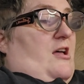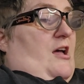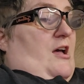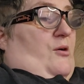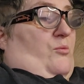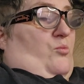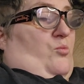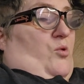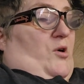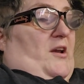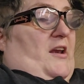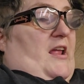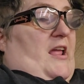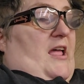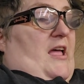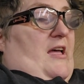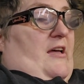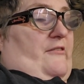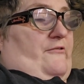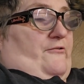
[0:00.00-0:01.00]
at
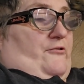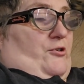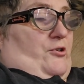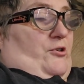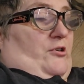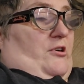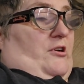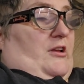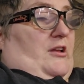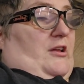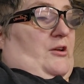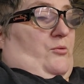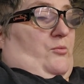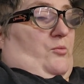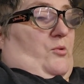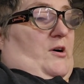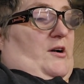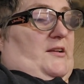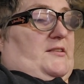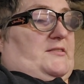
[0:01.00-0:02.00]
whatever it
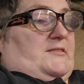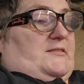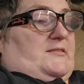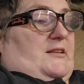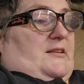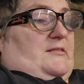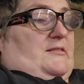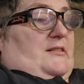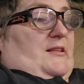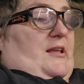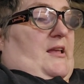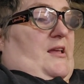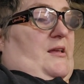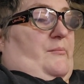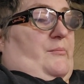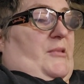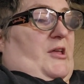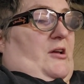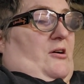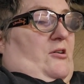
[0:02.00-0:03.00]
was that lay
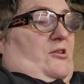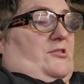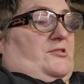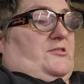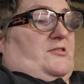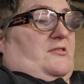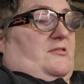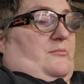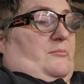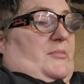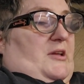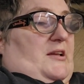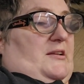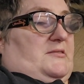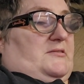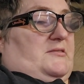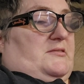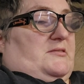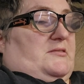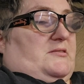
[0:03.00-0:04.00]
beyond the
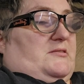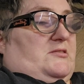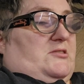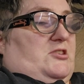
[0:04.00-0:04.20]
mist.